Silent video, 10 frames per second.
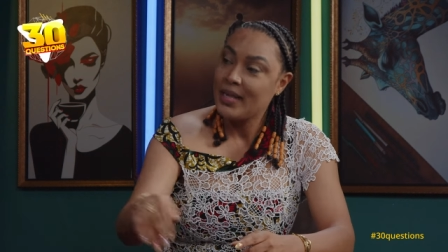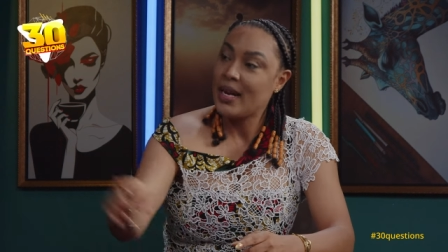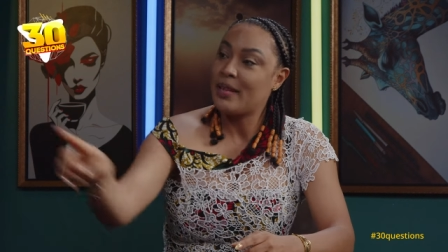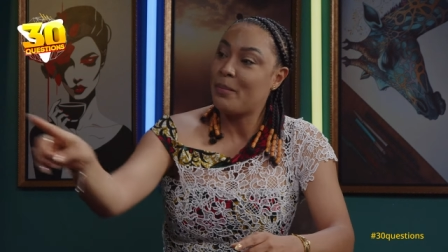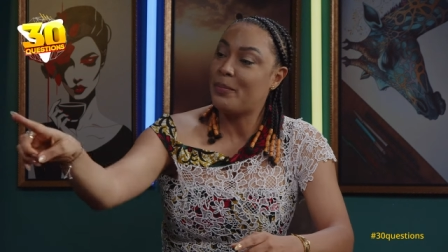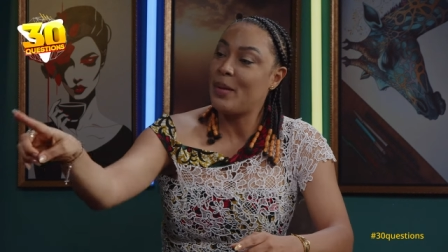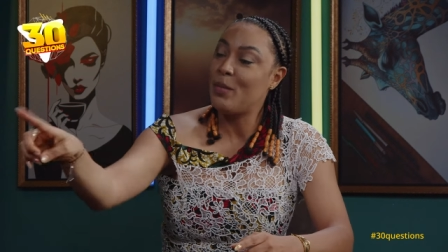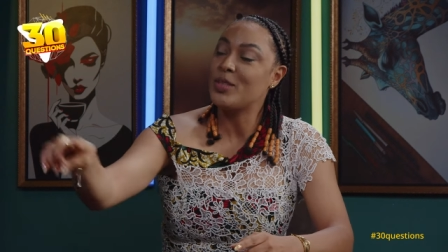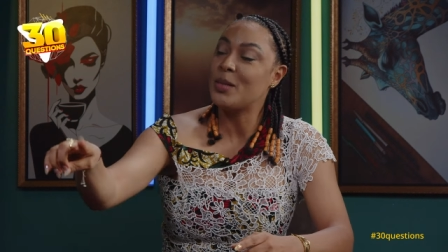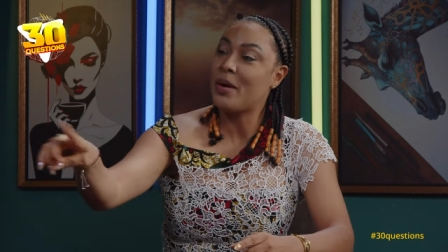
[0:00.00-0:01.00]
Now the
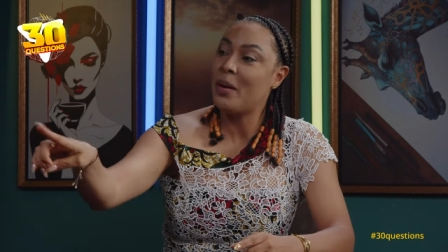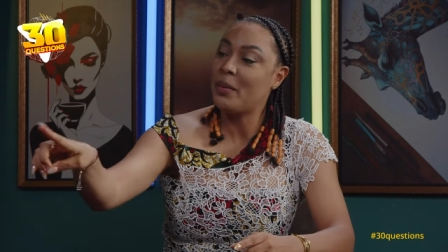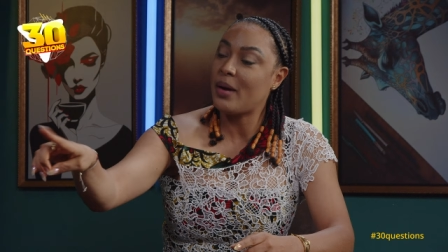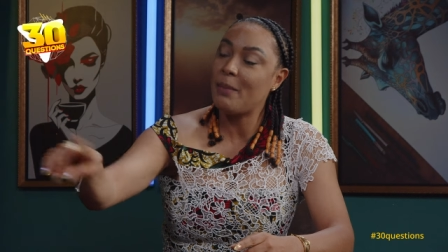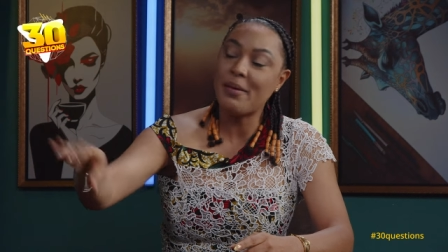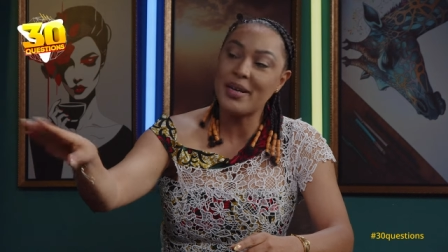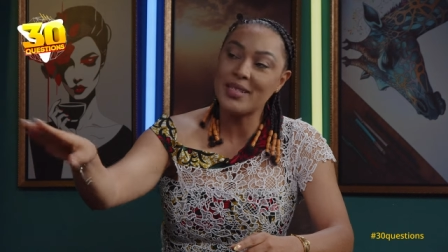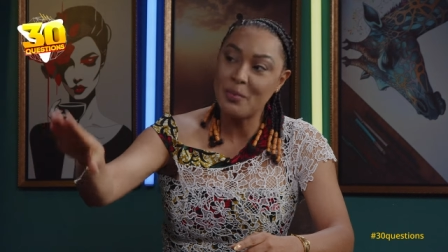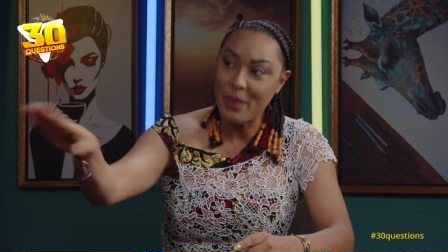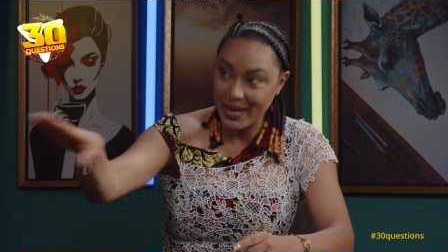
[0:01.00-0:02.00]
most
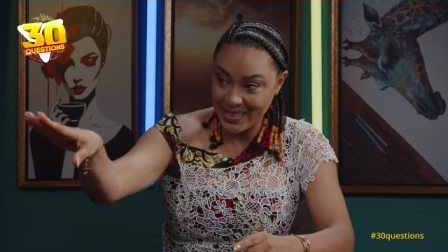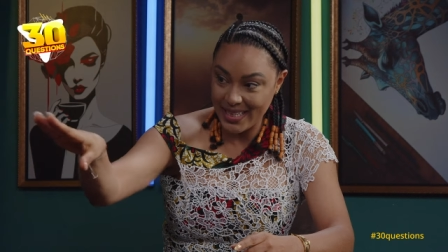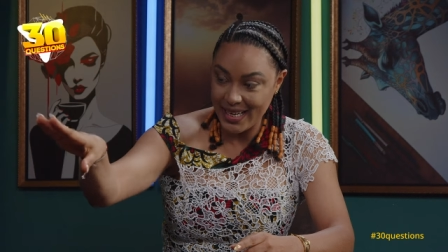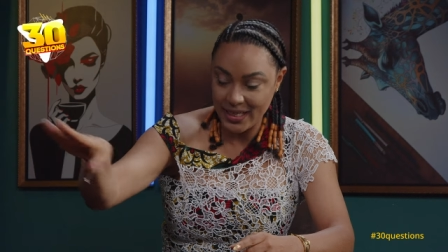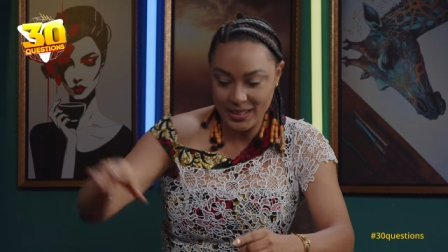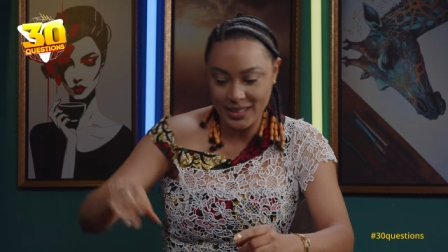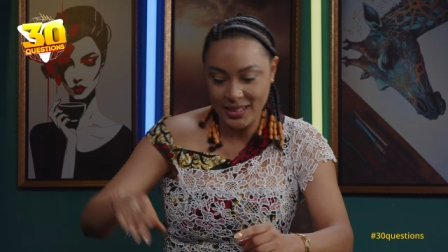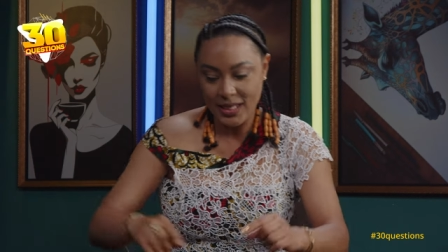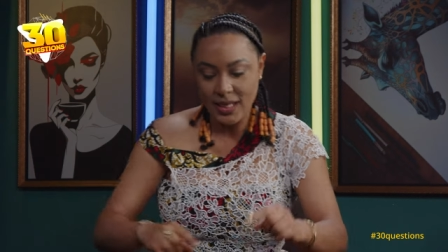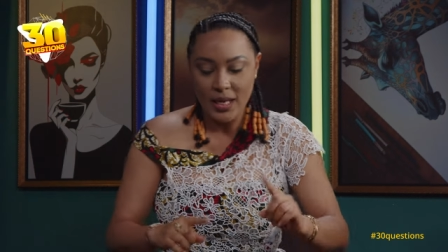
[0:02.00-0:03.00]
embarrassing part here is,
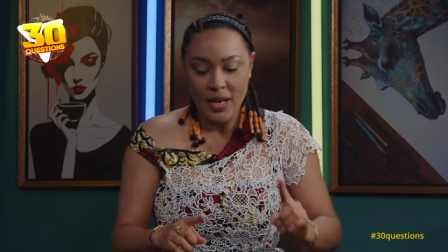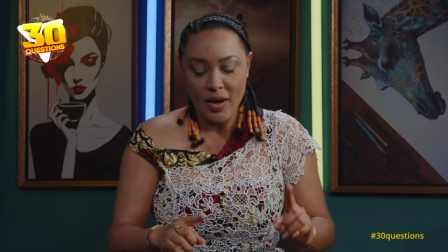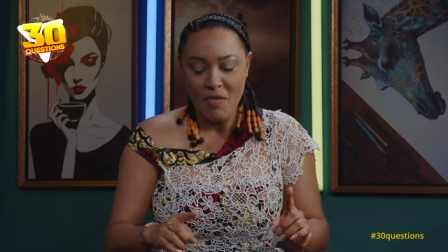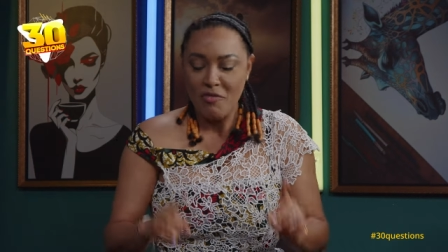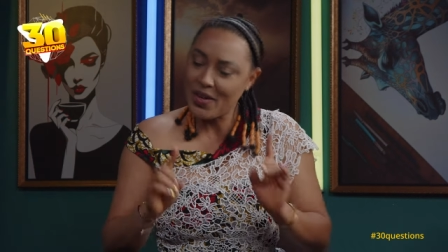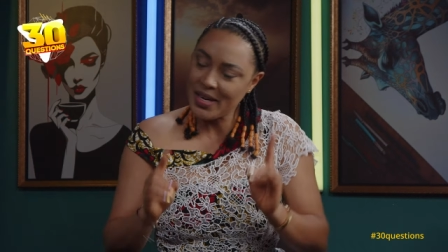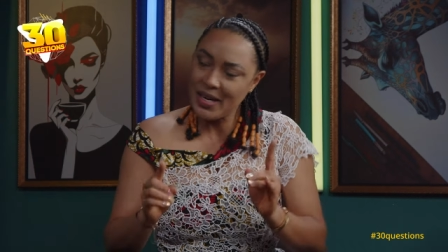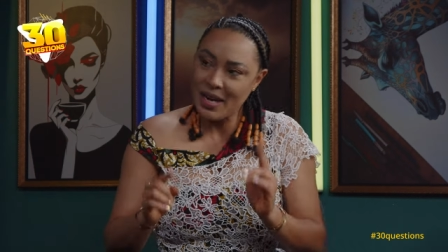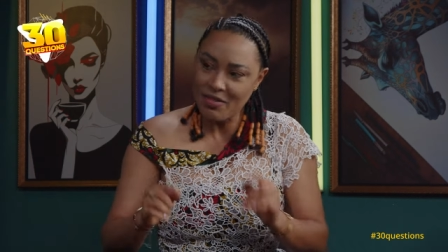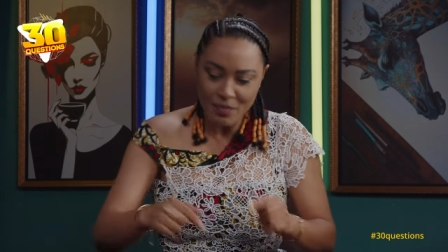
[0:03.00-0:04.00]
funny
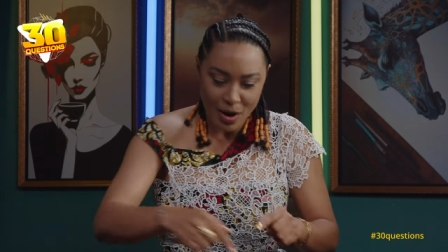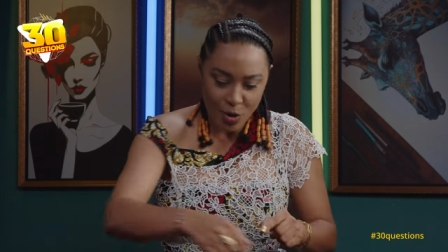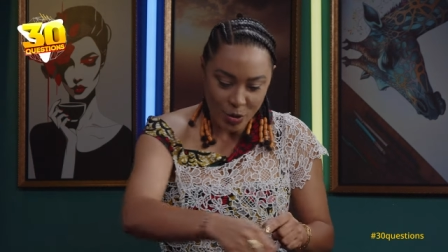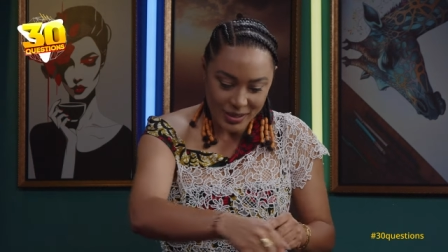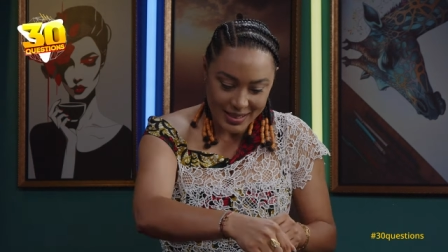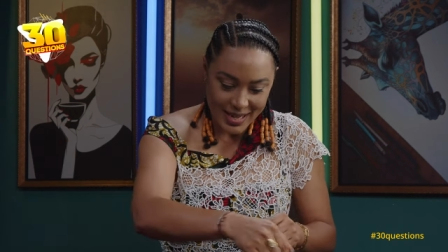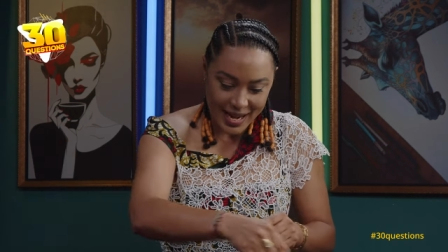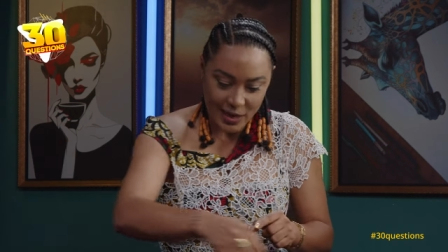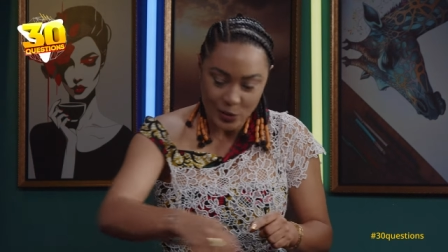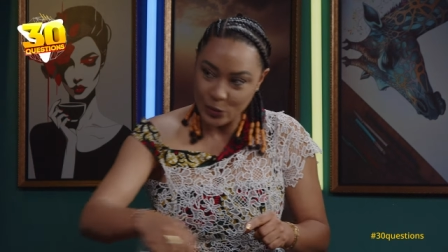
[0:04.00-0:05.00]
enough, man crossed the
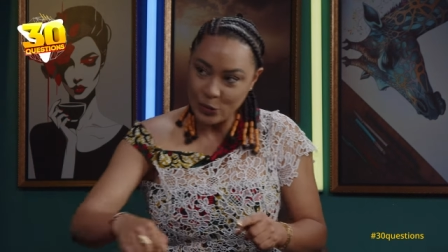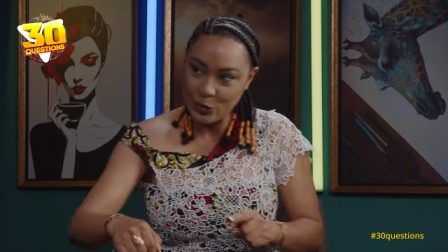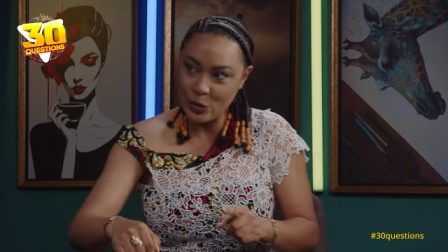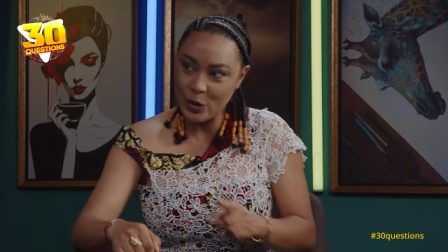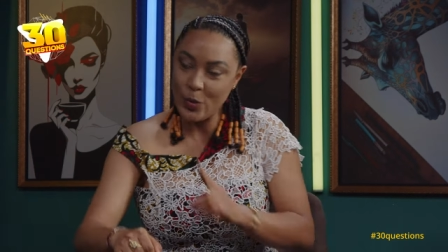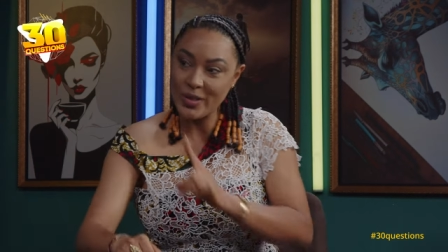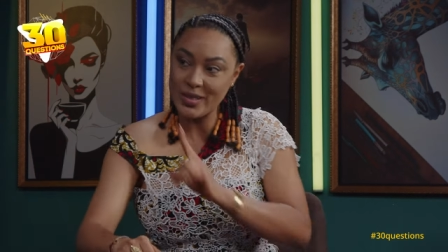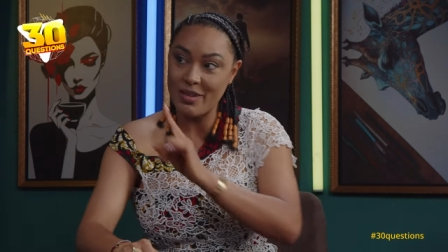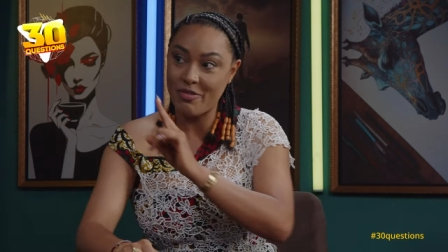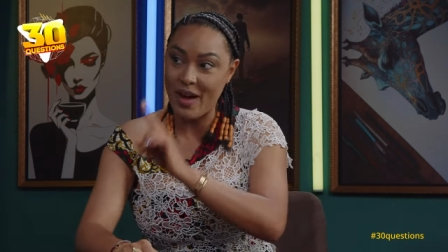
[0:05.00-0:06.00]
line, so it
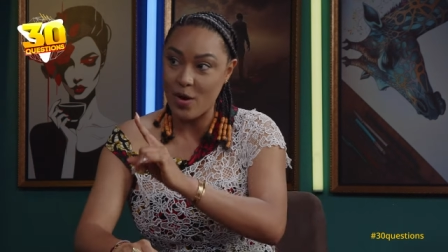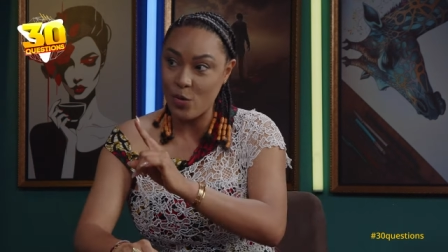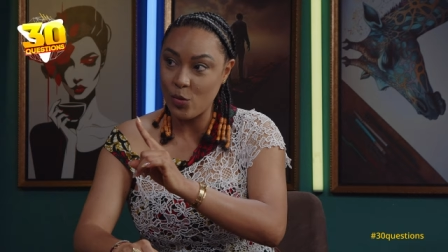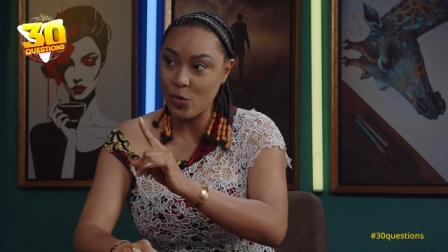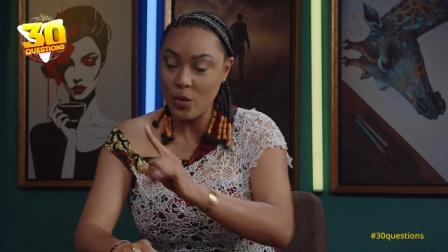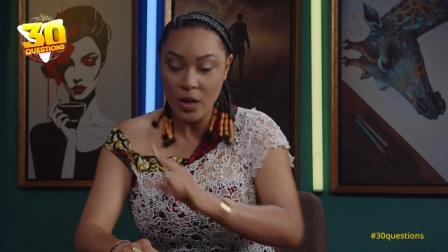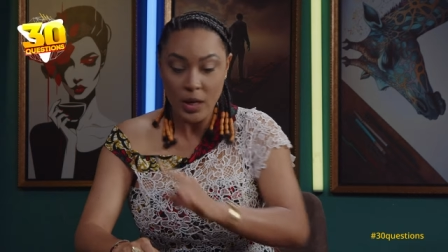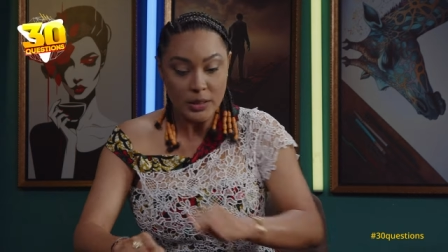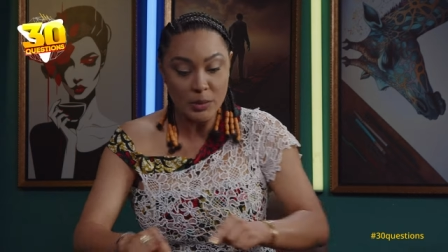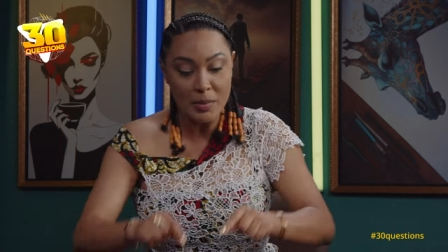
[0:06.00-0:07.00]
wasn't a foul.
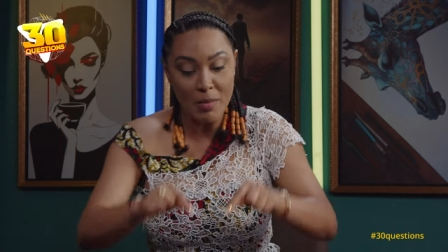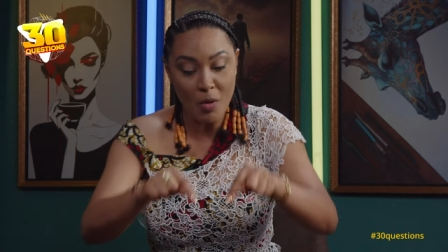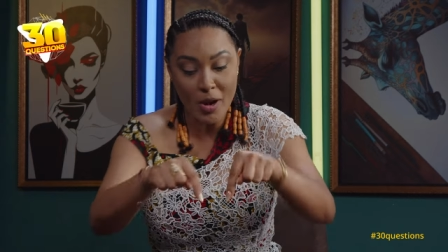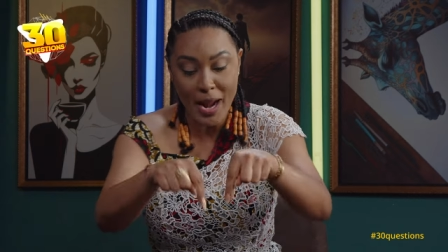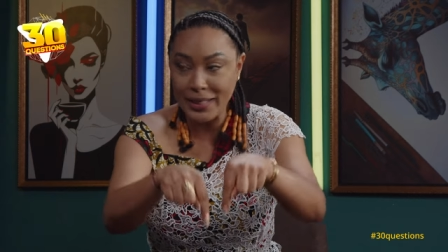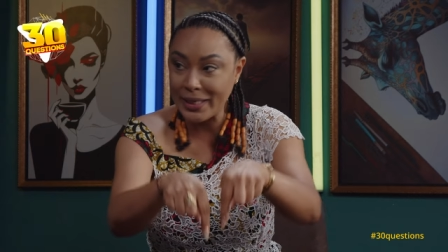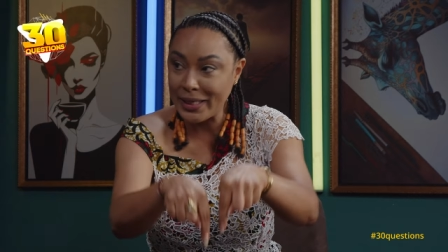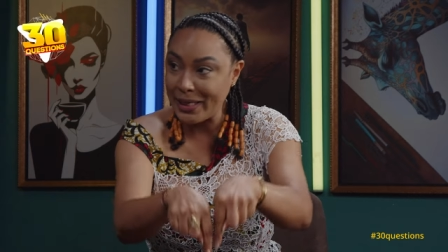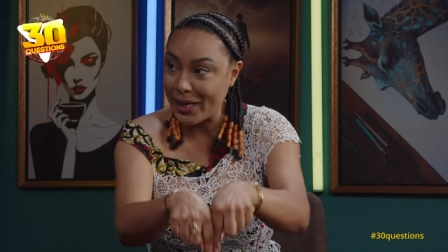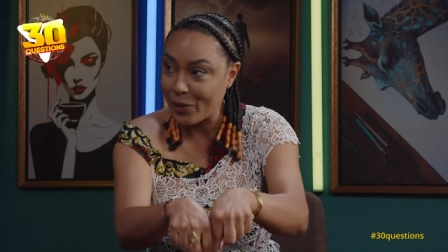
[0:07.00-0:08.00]
Timi biya meko landi,
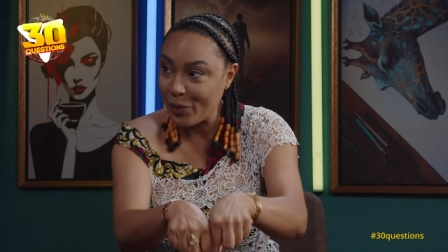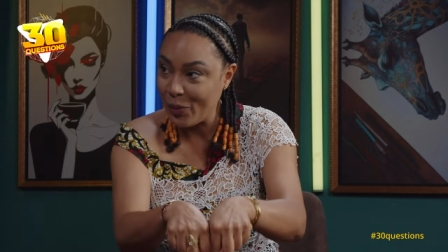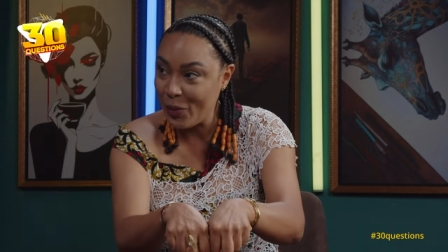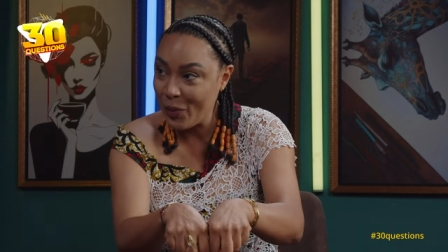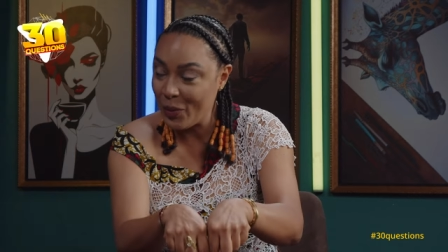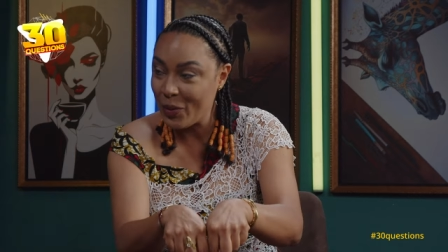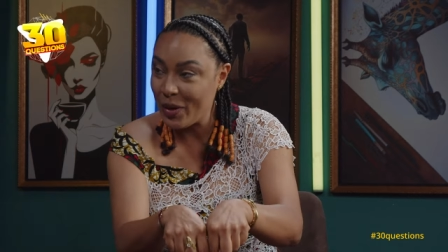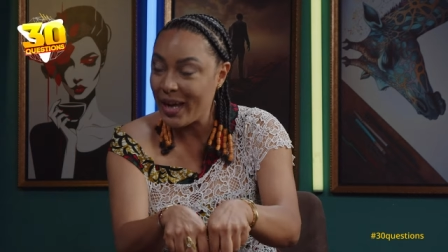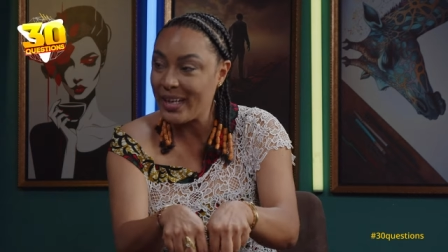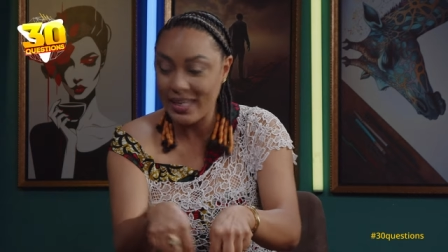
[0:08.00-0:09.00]
you know.
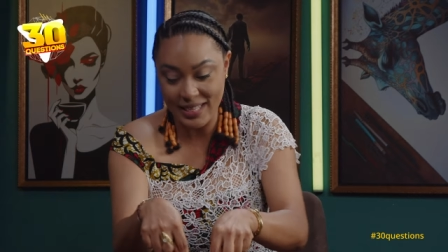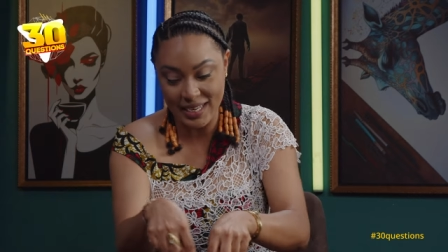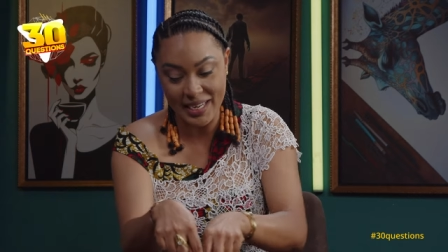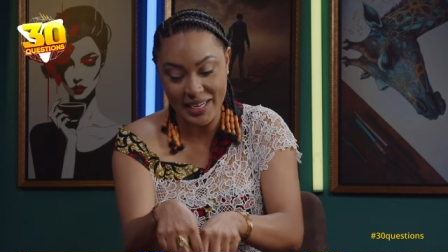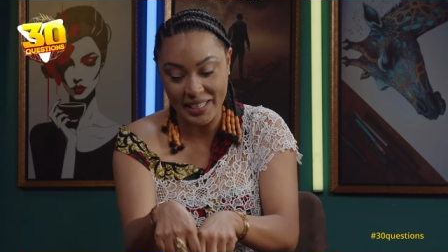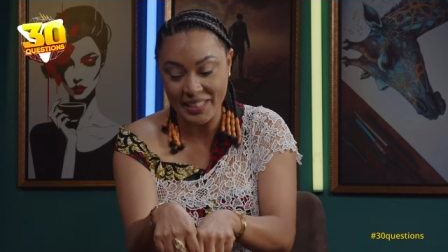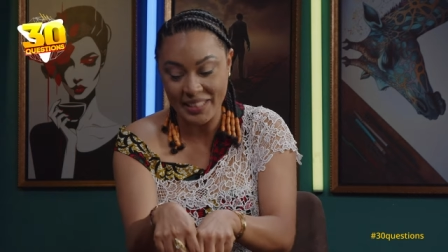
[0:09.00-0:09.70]
And he say, yeah,